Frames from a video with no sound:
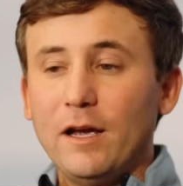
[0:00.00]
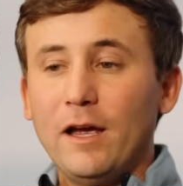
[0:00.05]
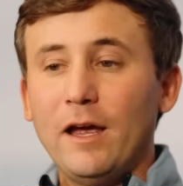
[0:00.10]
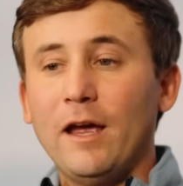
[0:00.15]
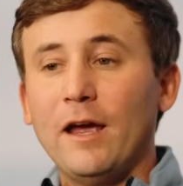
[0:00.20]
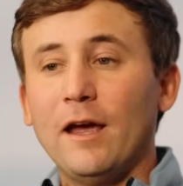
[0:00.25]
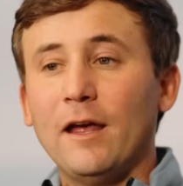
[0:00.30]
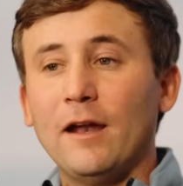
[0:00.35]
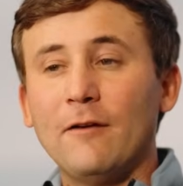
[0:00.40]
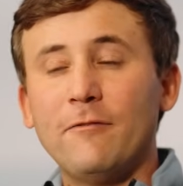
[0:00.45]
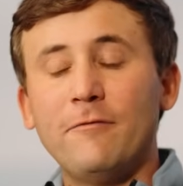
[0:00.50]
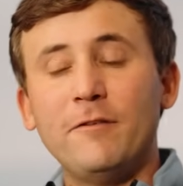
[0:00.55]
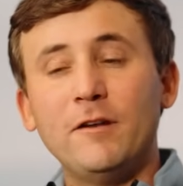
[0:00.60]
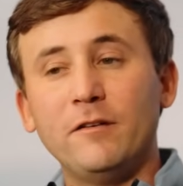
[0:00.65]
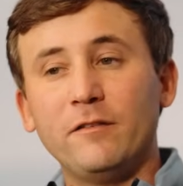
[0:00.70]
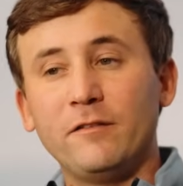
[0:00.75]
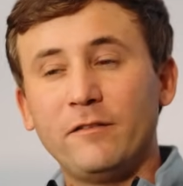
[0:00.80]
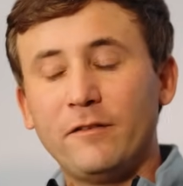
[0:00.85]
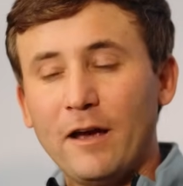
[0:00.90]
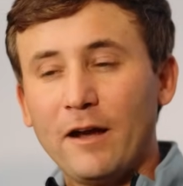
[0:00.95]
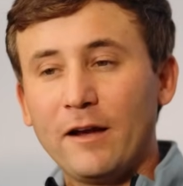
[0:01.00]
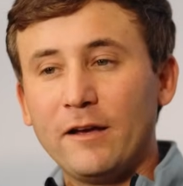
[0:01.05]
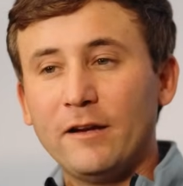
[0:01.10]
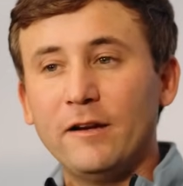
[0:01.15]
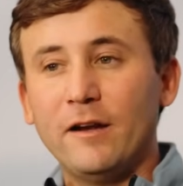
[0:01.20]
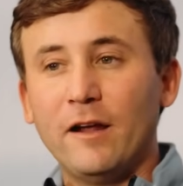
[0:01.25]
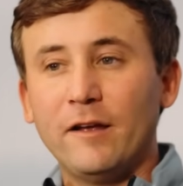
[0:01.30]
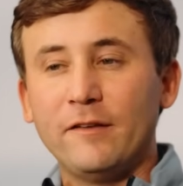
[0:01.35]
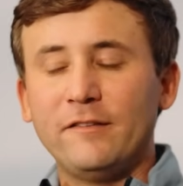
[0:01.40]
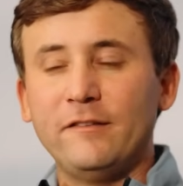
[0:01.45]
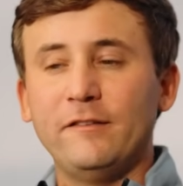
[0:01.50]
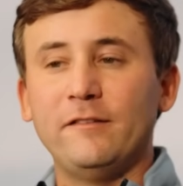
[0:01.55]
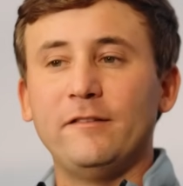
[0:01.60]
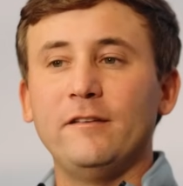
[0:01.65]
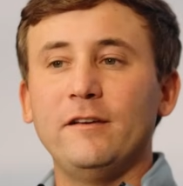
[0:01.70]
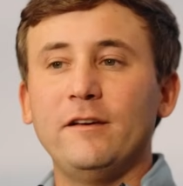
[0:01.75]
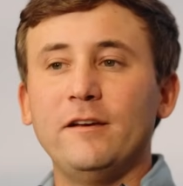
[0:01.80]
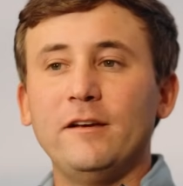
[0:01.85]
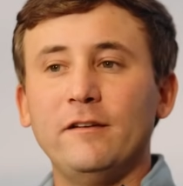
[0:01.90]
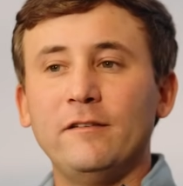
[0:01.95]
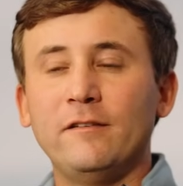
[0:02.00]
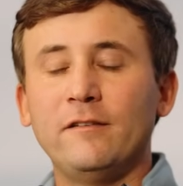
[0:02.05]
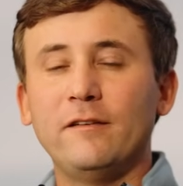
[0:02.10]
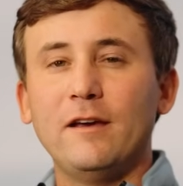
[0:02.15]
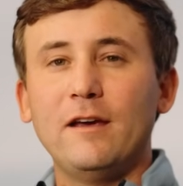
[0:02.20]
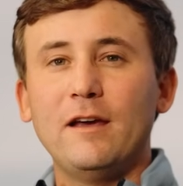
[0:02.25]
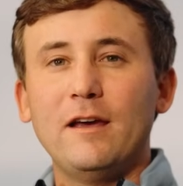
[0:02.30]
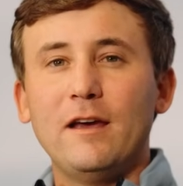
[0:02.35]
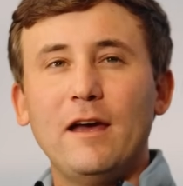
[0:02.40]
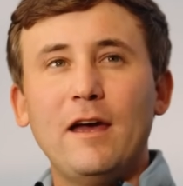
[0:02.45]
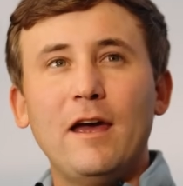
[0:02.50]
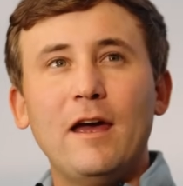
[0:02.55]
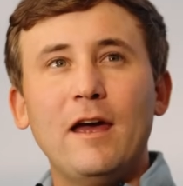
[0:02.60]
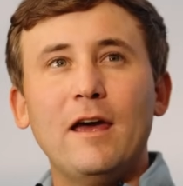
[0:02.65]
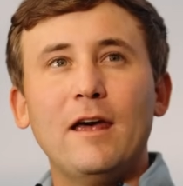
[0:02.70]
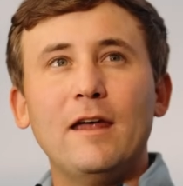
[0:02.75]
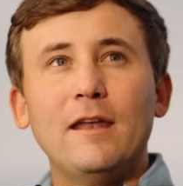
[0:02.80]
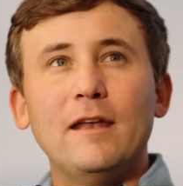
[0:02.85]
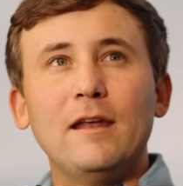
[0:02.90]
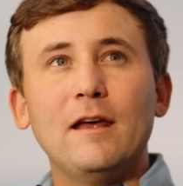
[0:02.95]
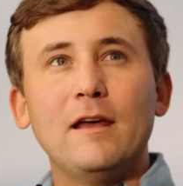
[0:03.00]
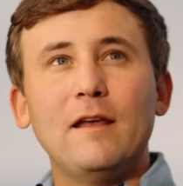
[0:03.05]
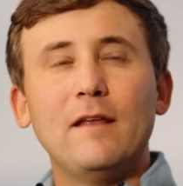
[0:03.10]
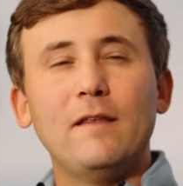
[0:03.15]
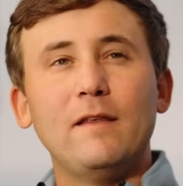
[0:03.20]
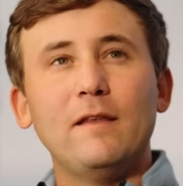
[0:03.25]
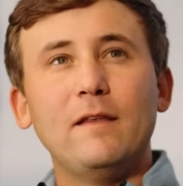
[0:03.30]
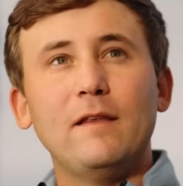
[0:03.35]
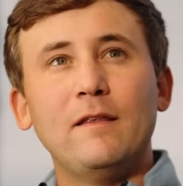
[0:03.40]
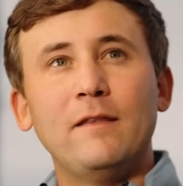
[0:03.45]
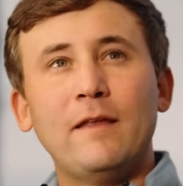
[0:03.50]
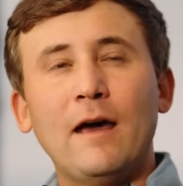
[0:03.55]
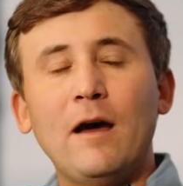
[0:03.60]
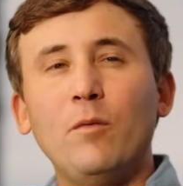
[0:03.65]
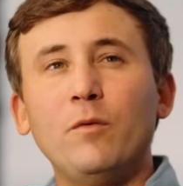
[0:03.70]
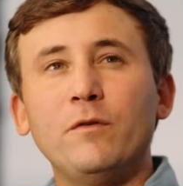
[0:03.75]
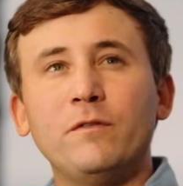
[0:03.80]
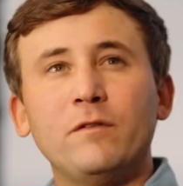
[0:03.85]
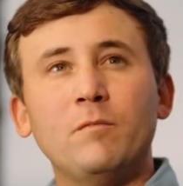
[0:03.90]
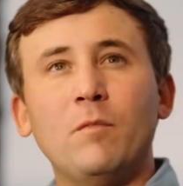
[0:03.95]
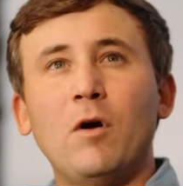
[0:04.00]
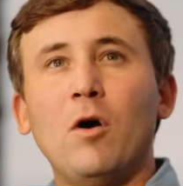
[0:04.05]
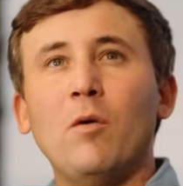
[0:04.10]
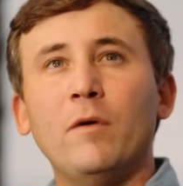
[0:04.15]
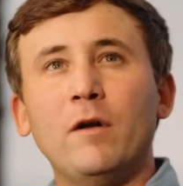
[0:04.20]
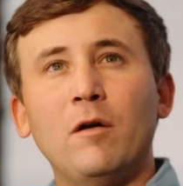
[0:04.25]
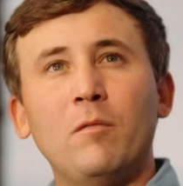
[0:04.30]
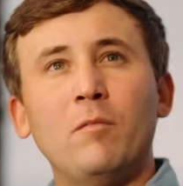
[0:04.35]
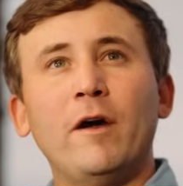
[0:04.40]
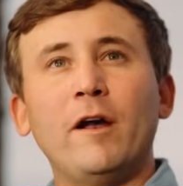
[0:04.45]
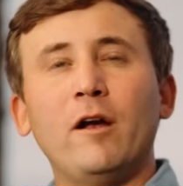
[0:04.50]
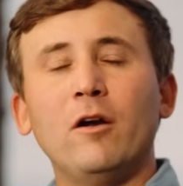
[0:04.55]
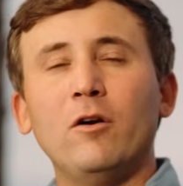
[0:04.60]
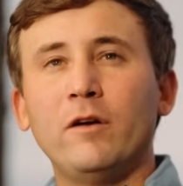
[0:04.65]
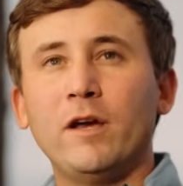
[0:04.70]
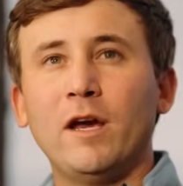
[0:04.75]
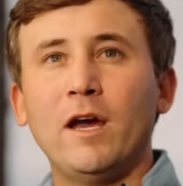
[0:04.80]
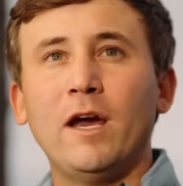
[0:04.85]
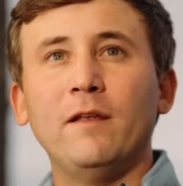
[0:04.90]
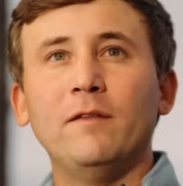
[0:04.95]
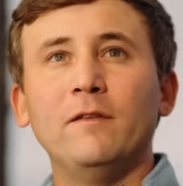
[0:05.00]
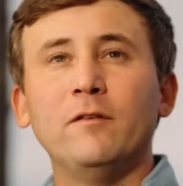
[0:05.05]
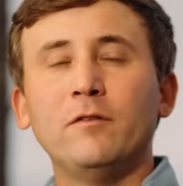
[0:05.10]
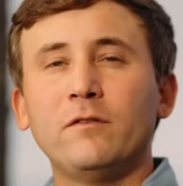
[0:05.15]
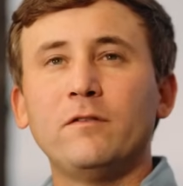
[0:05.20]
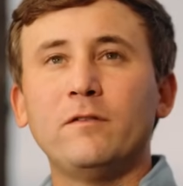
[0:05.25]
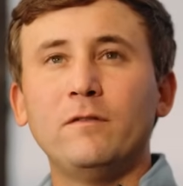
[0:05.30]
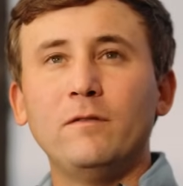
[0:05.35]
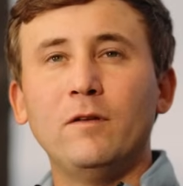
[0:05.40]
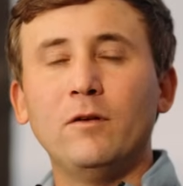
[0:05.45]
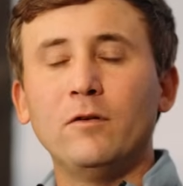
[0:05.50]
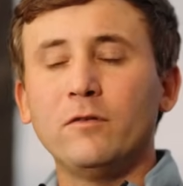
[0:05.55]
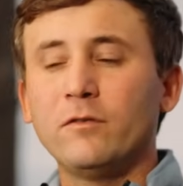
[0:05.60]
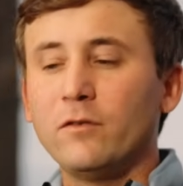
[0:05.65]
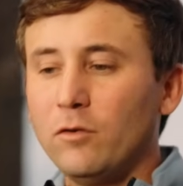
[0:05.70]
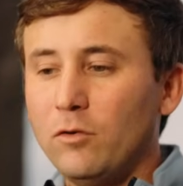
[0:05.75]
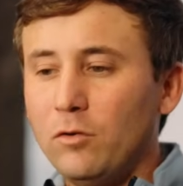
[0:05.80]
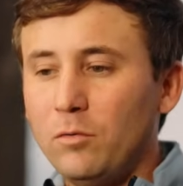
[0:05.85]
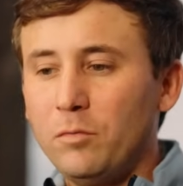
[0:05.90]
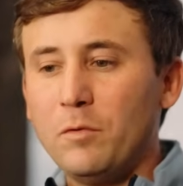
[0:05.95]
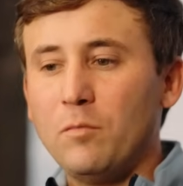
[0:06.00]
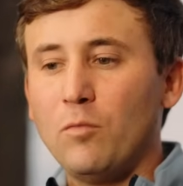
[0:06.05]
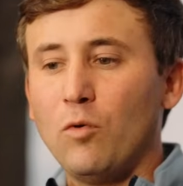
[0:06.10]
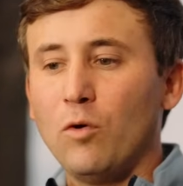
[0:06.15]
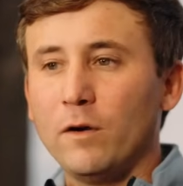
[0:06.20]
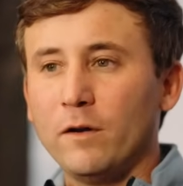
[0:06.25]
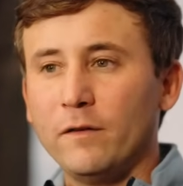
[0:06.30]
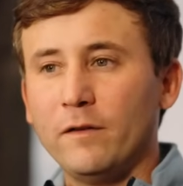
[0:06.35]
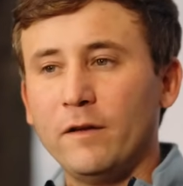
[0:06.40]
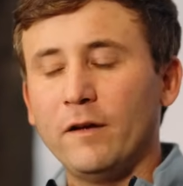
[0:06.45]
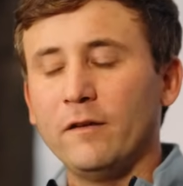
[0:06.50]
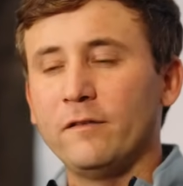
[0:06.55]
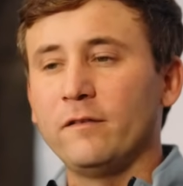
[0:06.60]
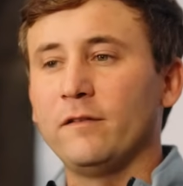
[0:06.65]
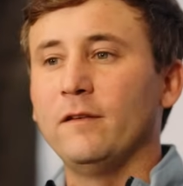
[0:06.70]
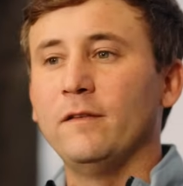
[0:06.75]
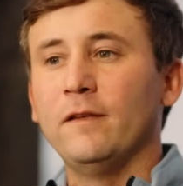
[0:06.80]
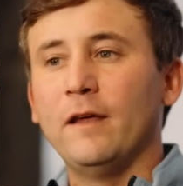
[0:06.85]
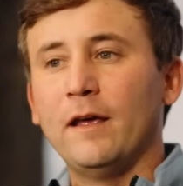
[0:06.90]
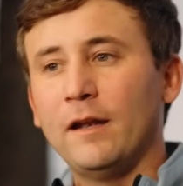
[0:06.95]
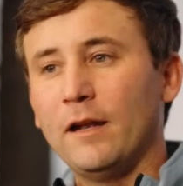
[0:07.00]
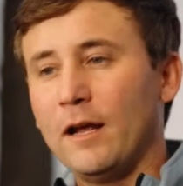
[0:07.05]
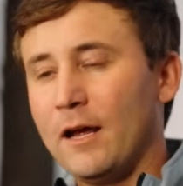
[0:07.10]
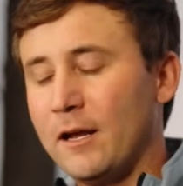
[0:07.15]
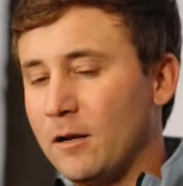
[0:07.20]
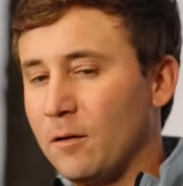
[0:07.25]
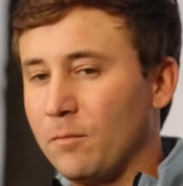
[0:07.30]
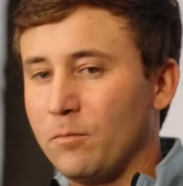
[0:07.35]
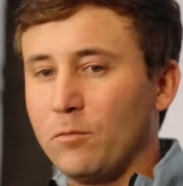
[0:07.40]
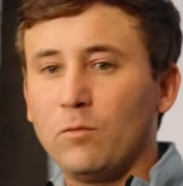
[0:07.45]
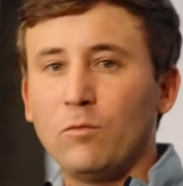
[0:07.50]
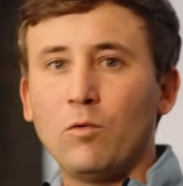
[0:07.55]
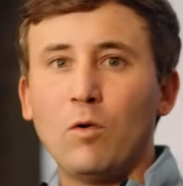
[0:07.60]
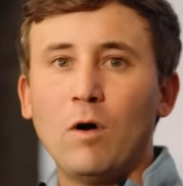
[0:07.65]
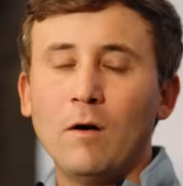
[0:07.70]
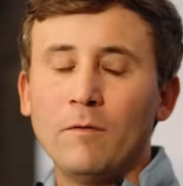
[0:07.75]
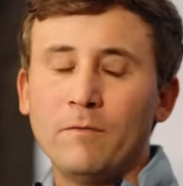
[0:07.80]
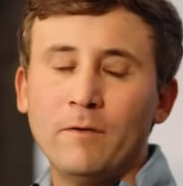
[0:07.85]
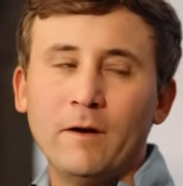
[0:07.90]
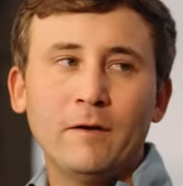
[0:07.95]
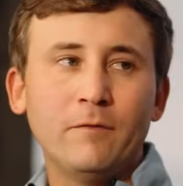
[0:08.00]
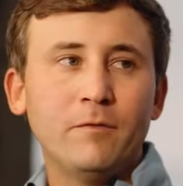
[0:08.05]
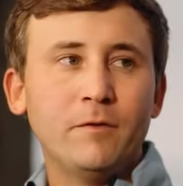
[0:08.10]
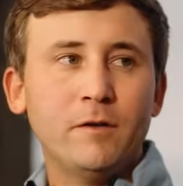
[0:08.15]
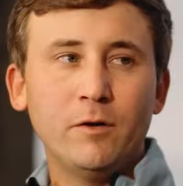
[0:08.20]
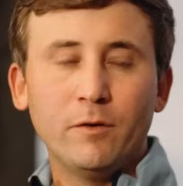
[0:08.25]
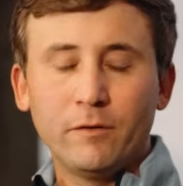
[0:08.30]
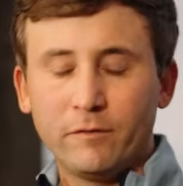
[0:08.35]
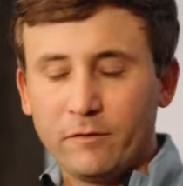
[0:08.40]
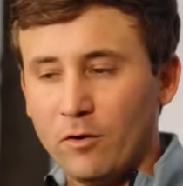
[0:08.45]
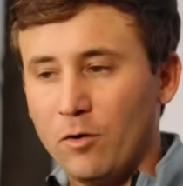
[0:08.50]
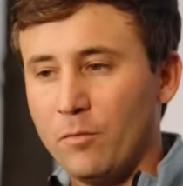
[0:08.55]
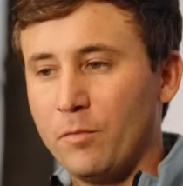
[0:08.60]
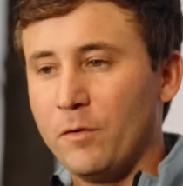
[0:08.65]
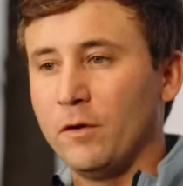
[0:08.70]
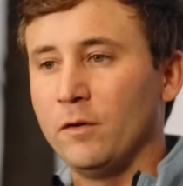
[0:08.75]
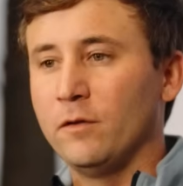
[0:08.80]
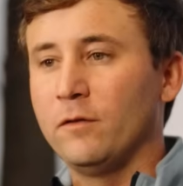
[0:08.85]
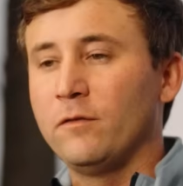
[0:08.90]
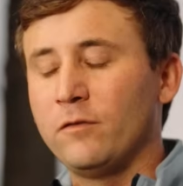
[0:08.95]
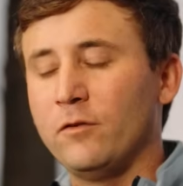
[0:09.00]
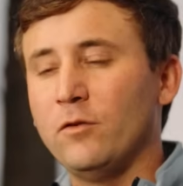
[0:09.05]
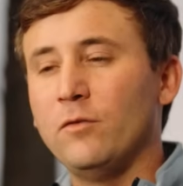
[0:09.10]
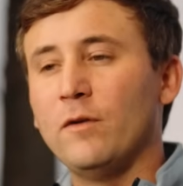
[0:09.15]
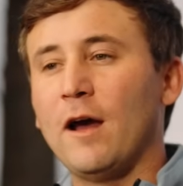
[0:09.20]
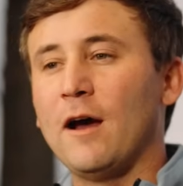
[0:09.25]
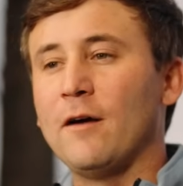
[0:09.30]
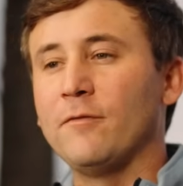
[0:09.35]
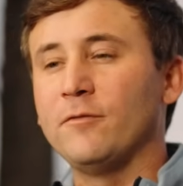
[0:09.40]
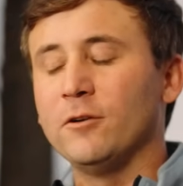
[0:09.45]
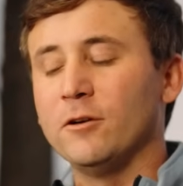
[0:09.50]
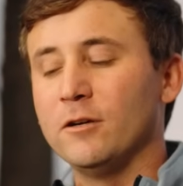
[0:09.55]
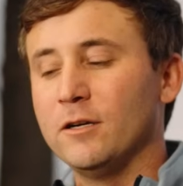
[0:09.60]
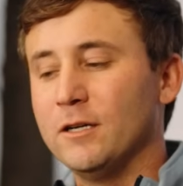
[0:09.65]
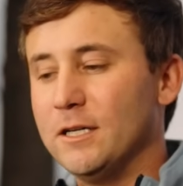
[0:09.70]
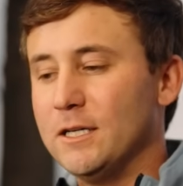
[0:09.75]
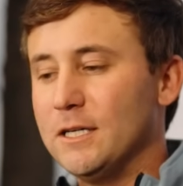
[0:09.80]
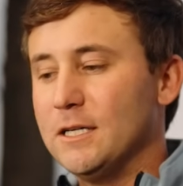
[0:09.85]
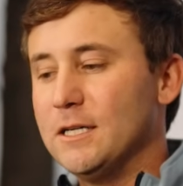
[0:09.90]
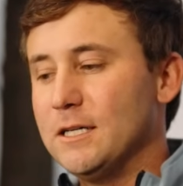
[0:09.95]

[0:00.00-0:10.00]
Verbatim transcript: And I finished second at SECs. And that was the moment I'm like, okay, there's, there's a little bit more to this. And then end up qualifying for the US Open soon after.